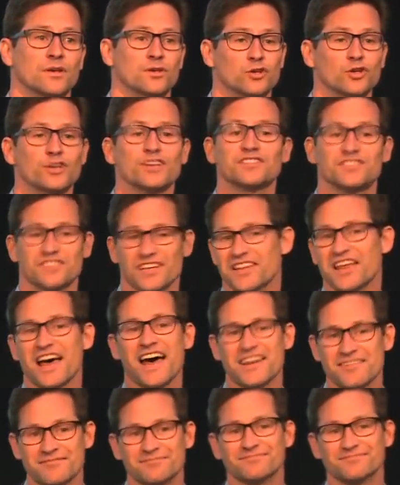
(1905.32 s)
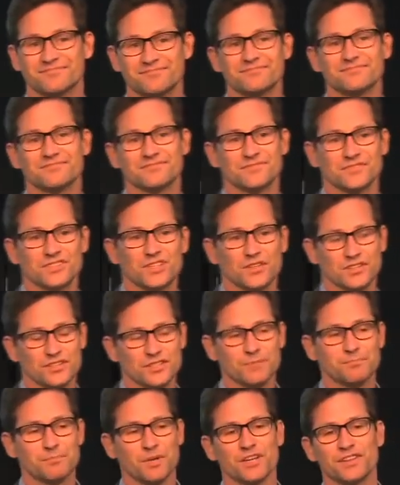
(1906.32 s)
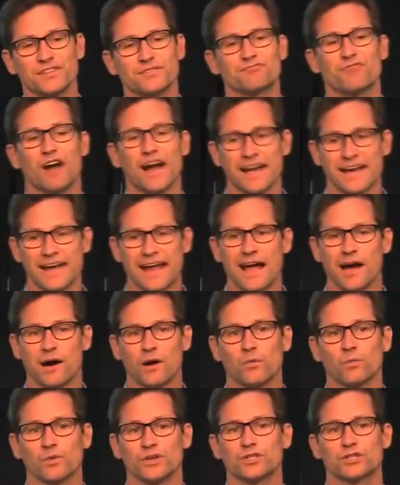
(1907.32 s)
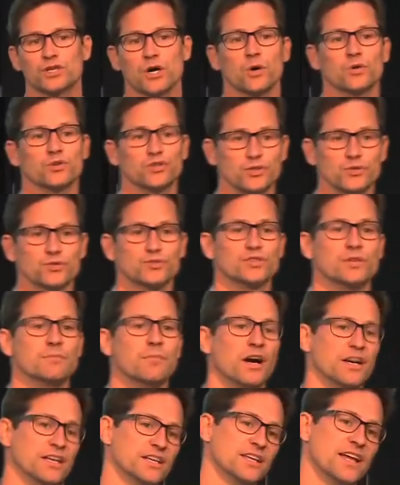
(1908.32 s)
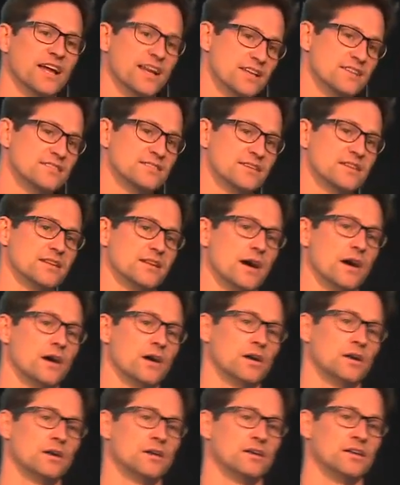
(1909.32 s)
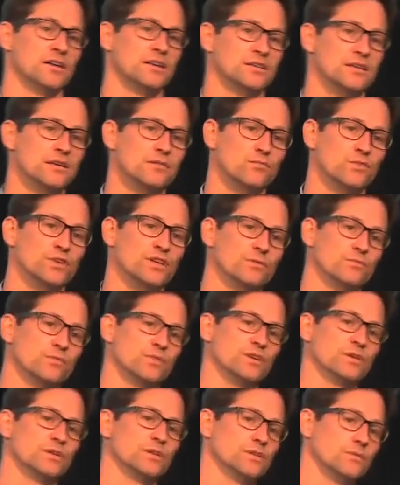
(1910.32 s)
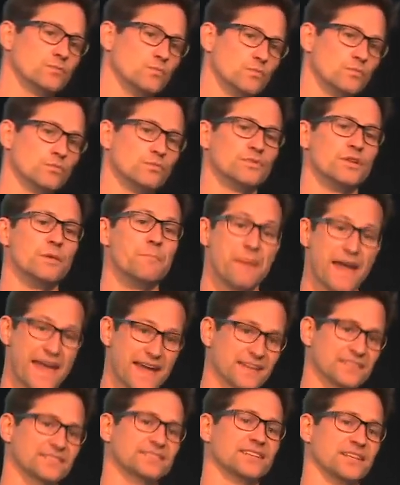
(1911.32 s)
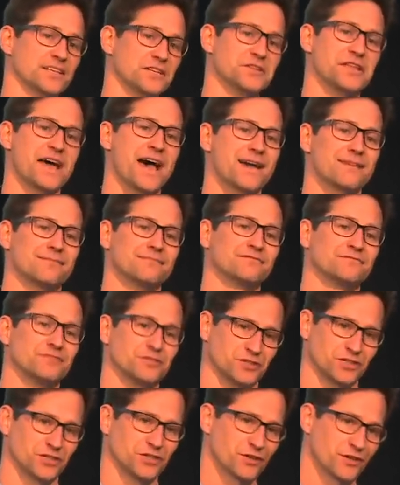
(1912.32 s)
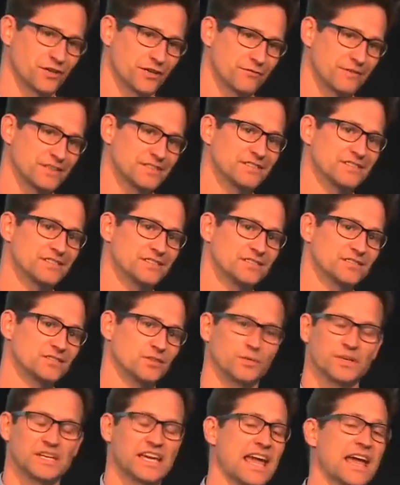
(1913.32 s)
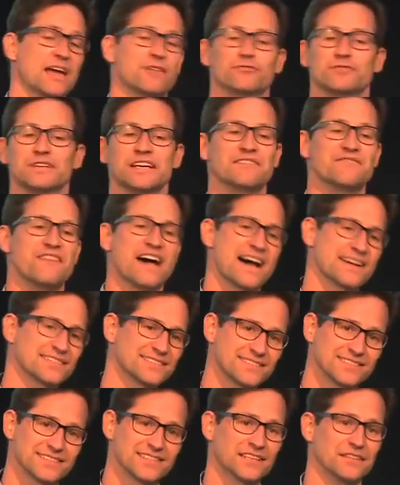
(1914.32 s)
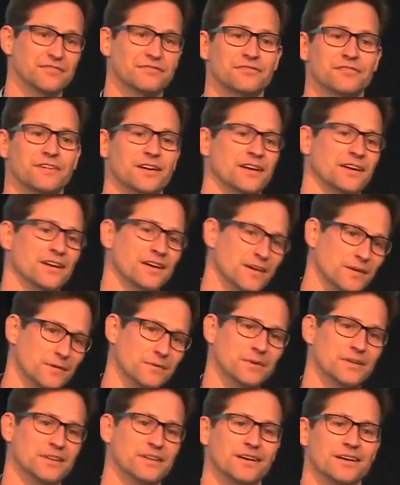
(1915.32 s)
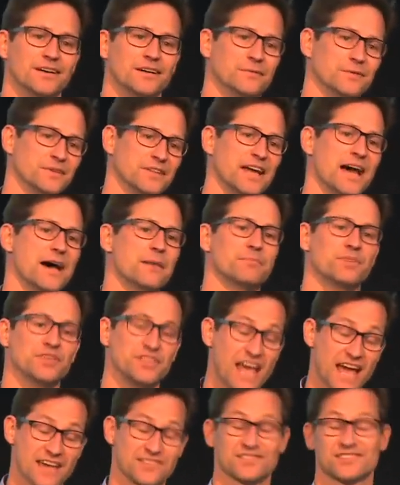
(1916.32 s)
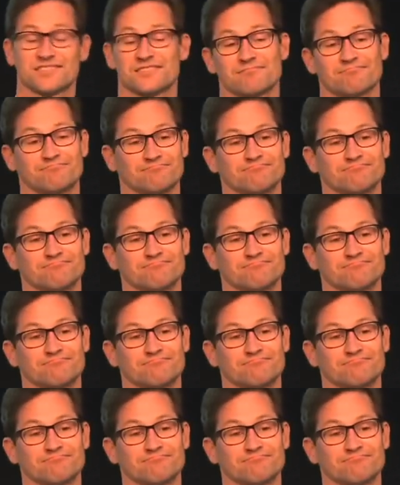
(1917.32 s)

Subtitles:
You can say that. But right now, we don't use the money that is in our, the banks sit on that for security reasons. So we can't reinvest with that, but yes.